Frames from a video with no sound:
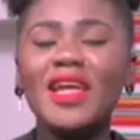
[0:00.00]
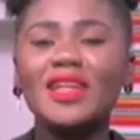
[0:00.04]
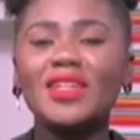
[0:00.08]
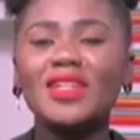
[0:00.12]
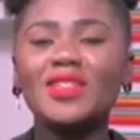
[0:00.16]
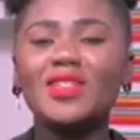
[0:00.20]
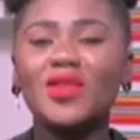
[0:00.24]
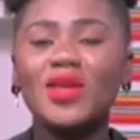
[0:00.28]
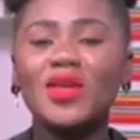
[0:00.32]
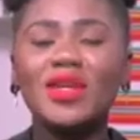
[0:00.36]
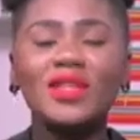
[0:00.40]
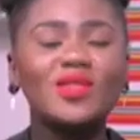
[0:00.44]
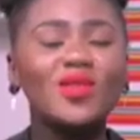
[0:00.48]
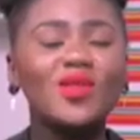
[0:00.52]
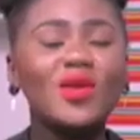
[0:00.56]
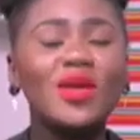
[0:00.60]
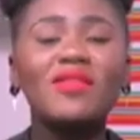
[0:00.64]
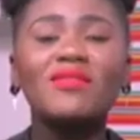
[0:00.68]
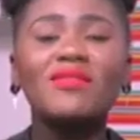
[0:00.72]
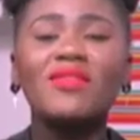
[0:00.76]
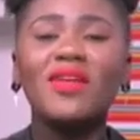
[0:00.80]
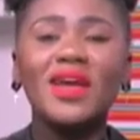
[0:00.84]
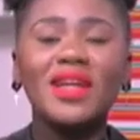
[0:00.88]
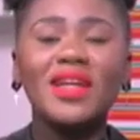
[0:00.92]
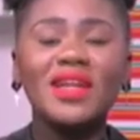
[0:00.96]
Sure, he's looking
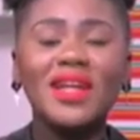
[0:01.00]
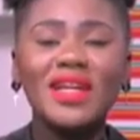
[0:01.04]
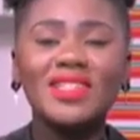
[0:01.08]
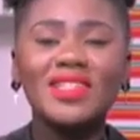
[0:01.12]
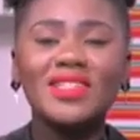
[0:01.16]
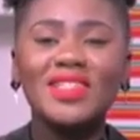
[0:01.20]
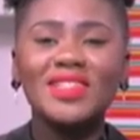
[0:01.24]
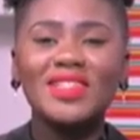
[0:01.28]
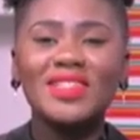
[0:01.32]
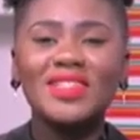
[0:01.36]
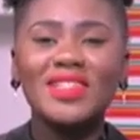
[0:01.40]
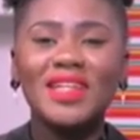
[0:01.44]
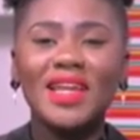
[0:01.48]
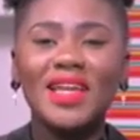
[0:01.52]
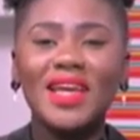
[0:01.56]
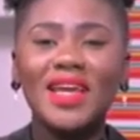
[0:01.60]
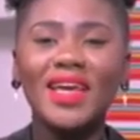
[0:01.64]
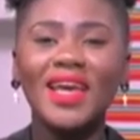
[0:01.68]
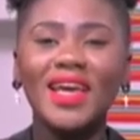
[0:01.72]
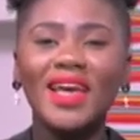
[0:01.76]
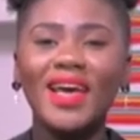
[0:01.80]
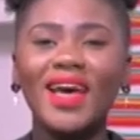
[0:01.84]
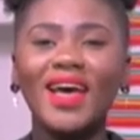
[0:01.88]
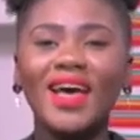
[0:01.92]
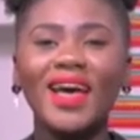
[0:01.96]
very dashing today.
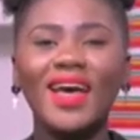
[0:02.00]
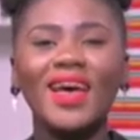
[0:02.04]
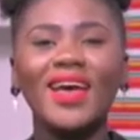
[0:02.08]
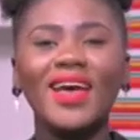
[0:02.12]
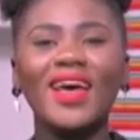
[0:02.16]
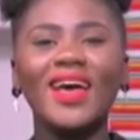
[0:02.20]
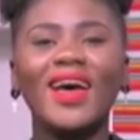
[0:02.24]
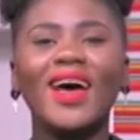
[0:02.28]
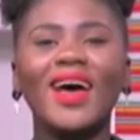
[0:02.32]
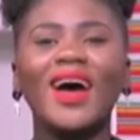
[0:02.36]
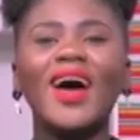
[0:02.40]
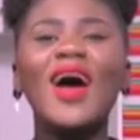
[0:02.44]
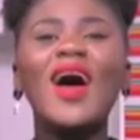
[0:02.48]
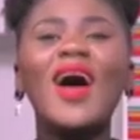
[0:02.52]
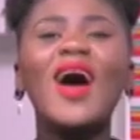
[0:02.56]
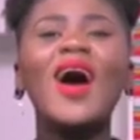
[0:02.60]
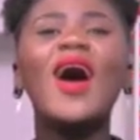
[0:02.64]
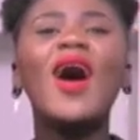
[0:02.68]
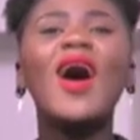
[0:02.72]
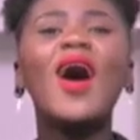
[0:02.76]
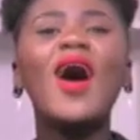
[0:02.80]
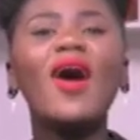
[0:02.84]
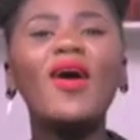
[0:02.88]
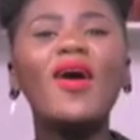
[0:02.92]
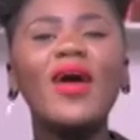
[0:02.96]

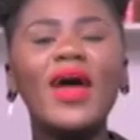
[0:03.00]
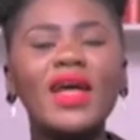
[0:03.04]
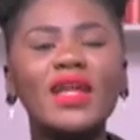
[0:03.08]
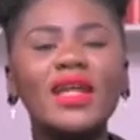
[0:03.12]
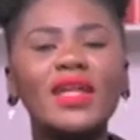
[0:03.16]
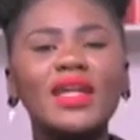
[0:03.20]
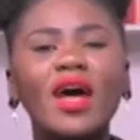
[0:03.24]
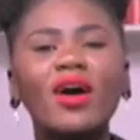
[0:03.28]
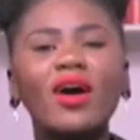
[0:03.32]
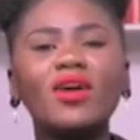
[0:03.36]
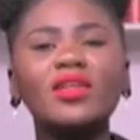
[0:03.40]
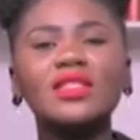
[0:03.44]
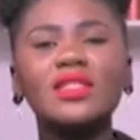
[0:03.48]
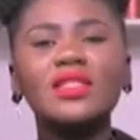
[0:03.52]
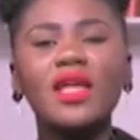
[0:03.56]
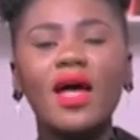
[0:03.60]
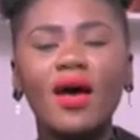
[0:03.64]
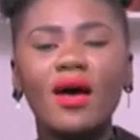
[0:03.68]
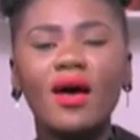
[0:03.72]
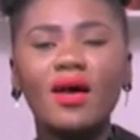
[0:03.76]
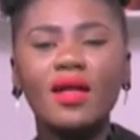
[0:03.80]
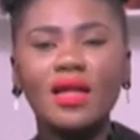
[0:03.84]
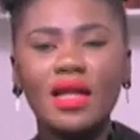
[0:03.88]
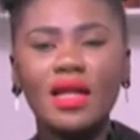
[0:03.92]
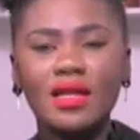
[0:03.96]
All right, now
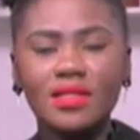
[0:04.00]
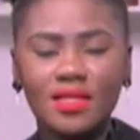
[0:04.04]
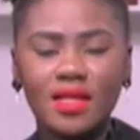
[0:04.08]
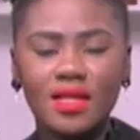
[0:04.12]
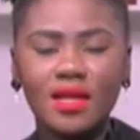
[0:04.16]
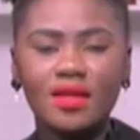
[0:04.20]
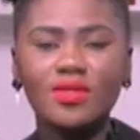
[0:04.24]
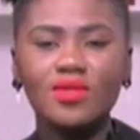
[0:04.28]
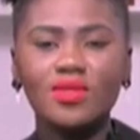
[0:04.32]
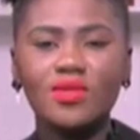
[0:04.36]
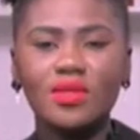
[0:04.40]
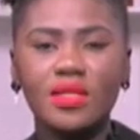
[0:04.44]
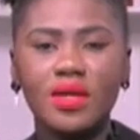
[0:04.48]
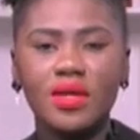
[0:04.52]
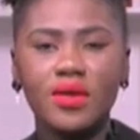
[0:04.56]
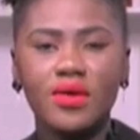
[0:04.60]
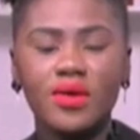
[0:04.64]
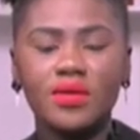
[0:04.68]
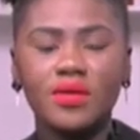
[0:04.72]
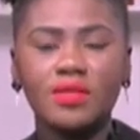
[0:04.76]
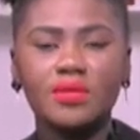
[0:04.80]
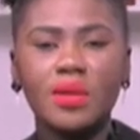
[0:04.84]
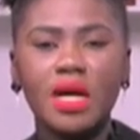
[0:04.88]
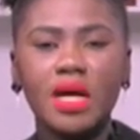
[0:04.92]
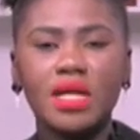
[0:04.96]
let's get to
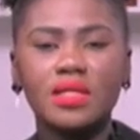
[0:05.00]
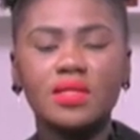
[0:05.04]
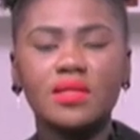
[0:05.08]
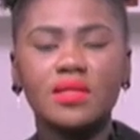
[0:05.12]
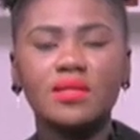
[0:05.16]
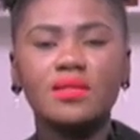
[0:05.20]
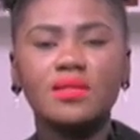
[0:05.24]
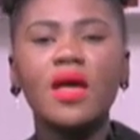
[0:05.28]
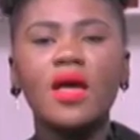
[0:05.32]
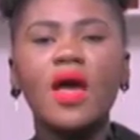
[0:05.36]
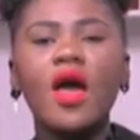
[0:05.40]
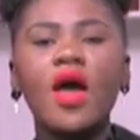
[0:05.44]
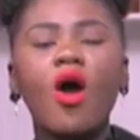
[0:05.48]
serious matters.